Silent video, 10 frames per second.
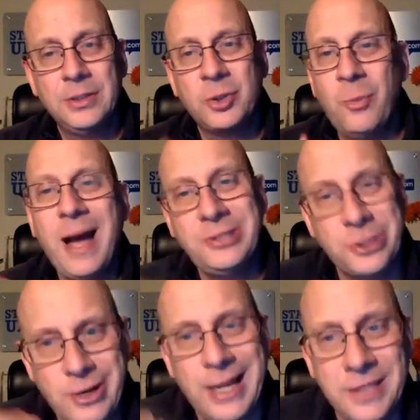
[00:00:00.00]
So my
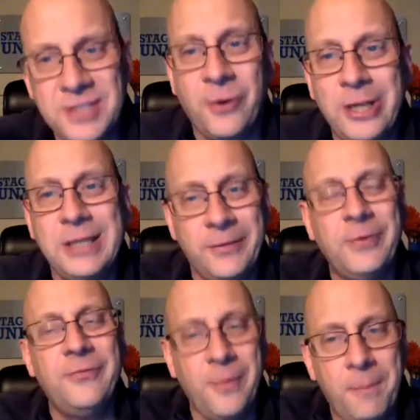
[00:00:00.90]
strength is very
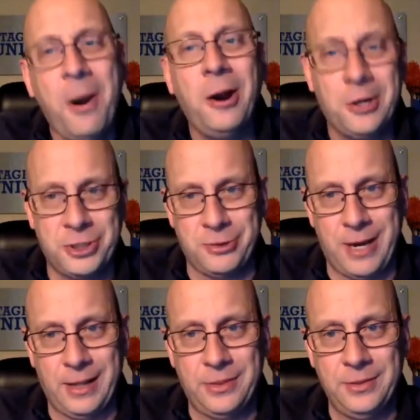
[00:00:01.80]
different from Mark's
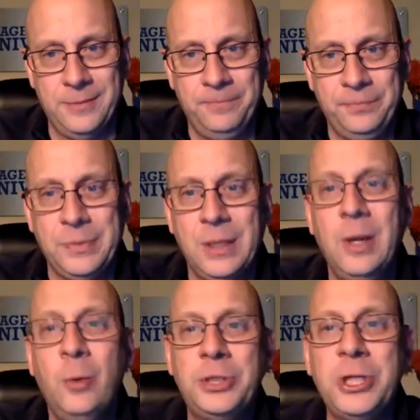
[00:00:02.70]
strength,
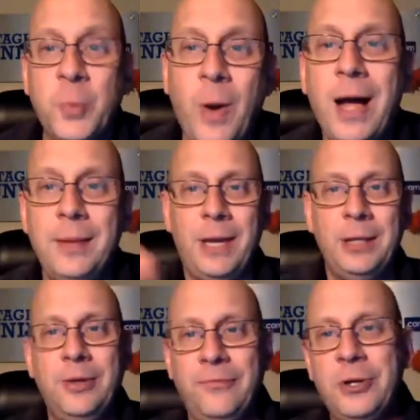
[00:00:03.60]
which is why in my
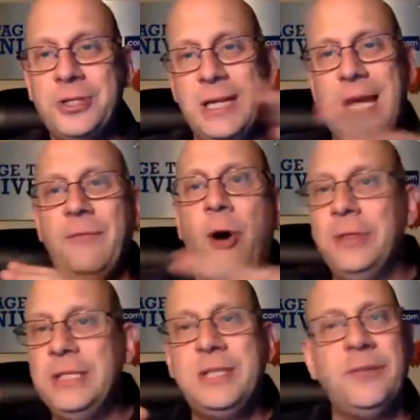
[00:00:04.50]
university I have all
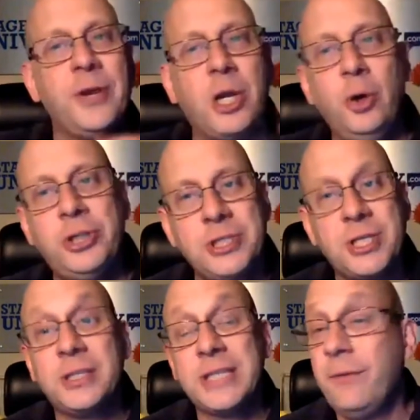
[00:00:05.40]
these different coaches,
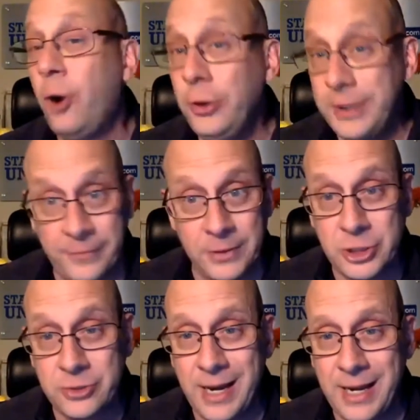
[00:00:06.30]
because they have all different
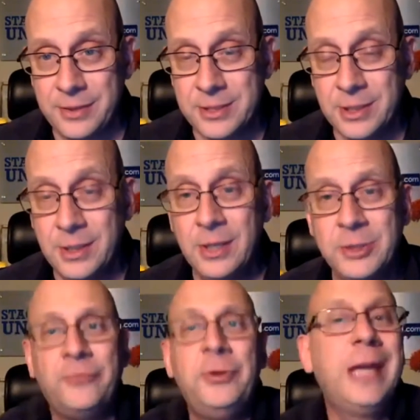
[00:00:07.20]
strengths.
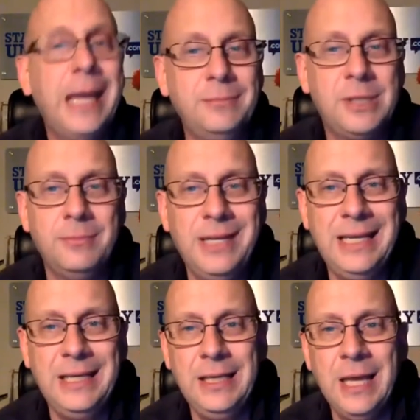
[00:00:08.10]
So if you came to
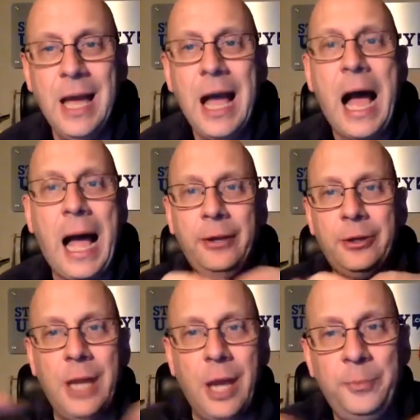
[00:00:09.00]
me, I
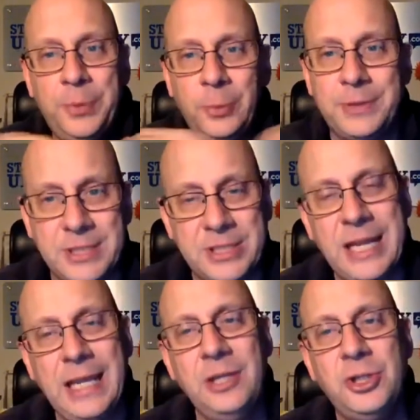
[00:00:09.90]
could help you with the
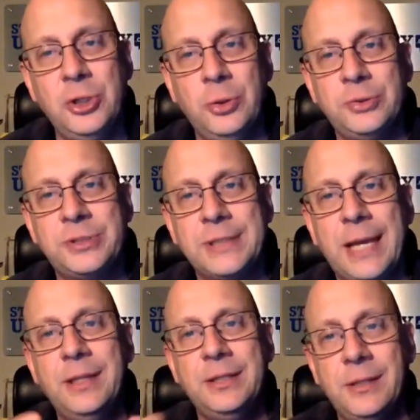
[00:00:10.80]
stage use
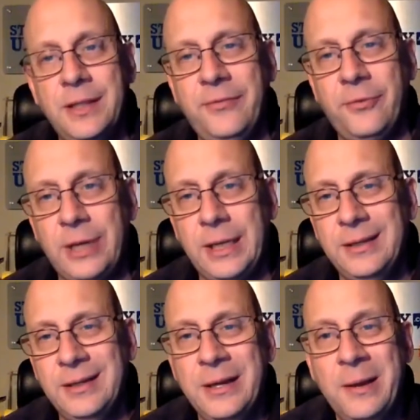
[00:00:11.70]
and the
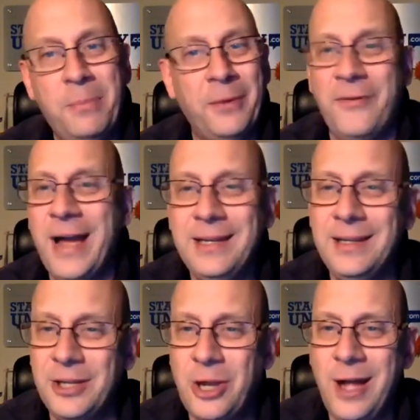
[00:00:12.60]
delivery, but
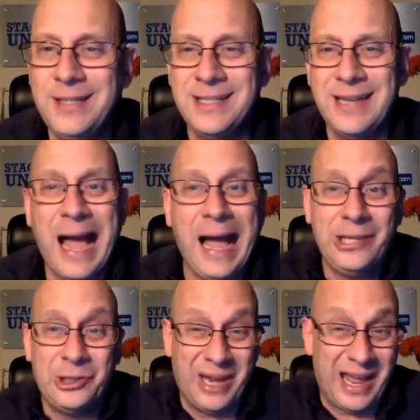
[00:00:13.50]
finding the content,
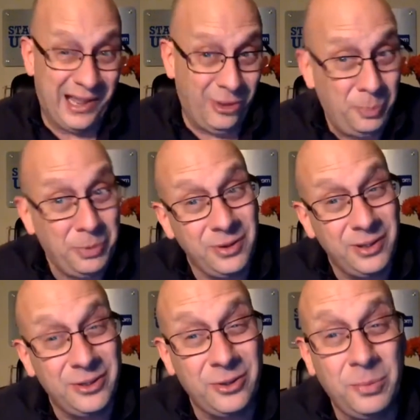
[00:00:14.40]
I could help a
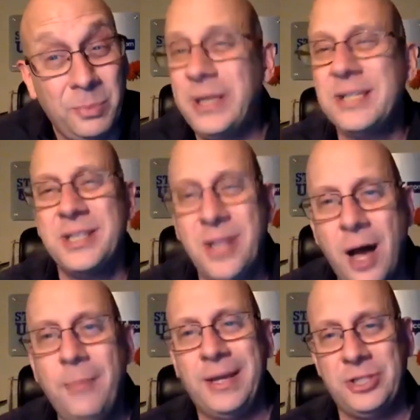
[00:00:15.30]
little, but it's
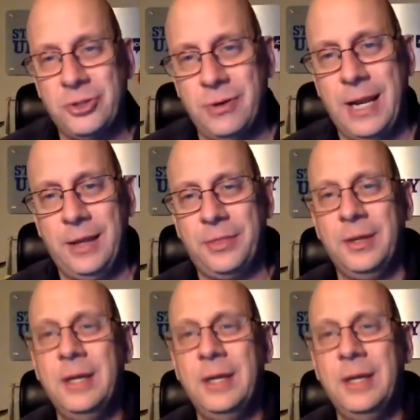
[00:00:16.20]
not my strength.